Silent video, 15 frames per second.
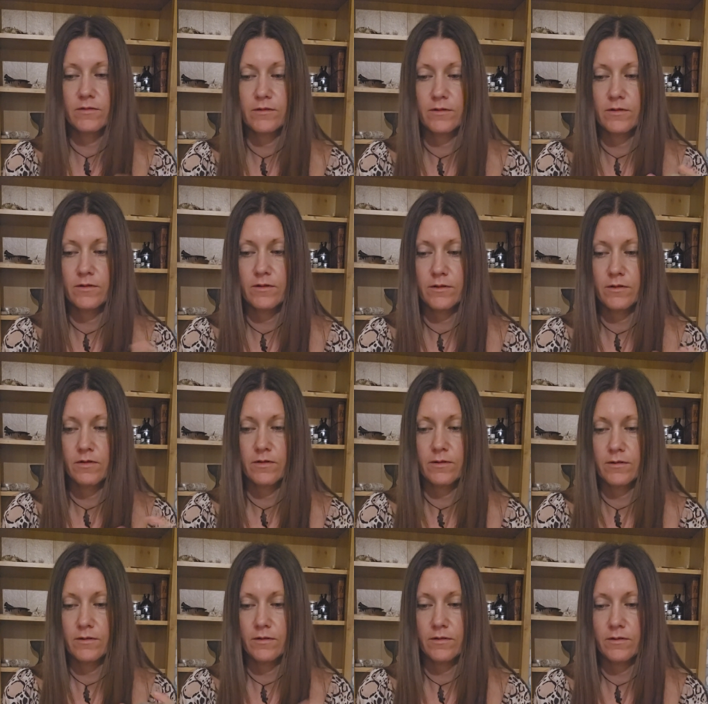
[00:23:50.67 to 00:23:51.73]

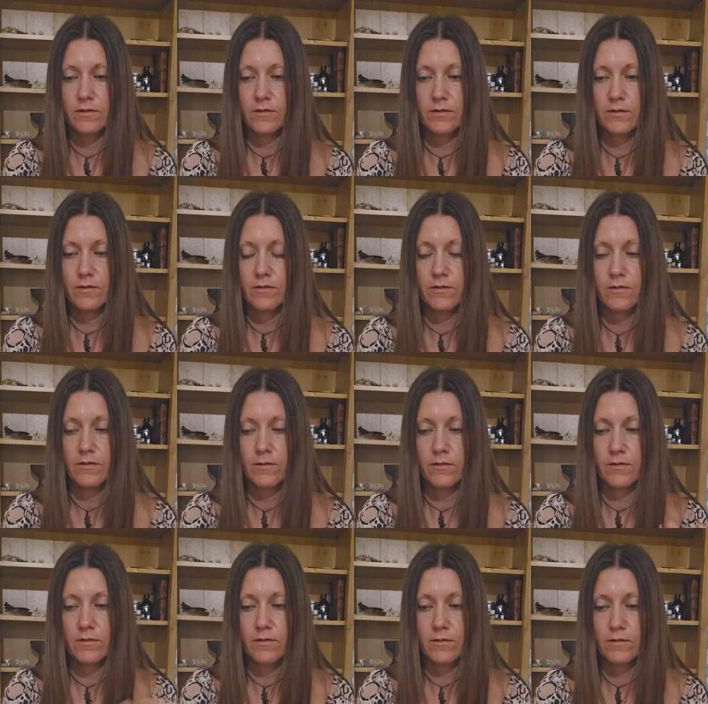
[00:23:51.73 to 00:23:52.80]

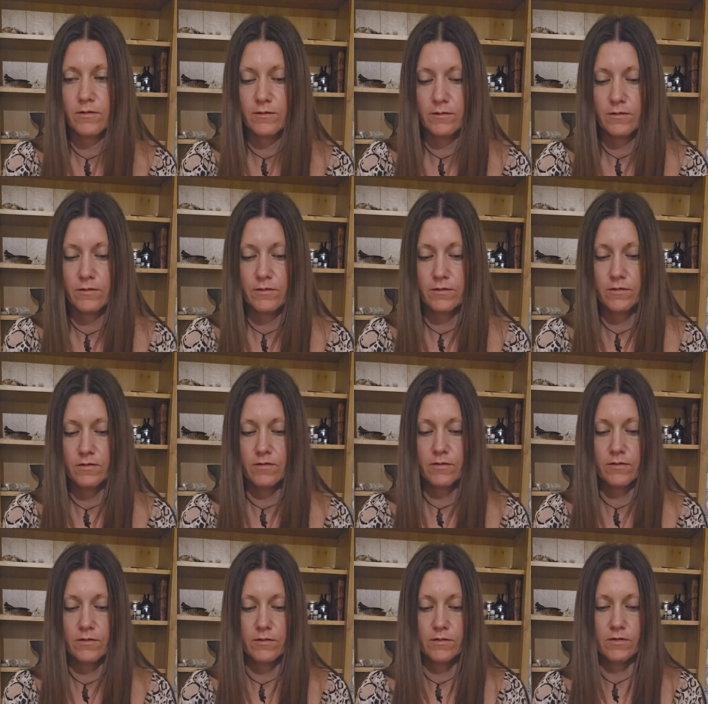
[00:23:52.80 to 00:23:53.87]

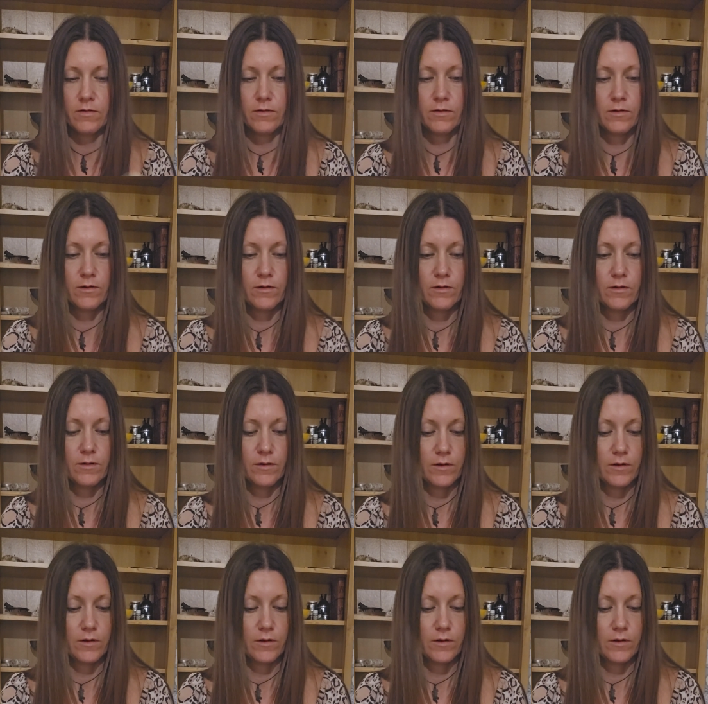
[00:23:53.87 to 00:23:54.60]
Nothing is said.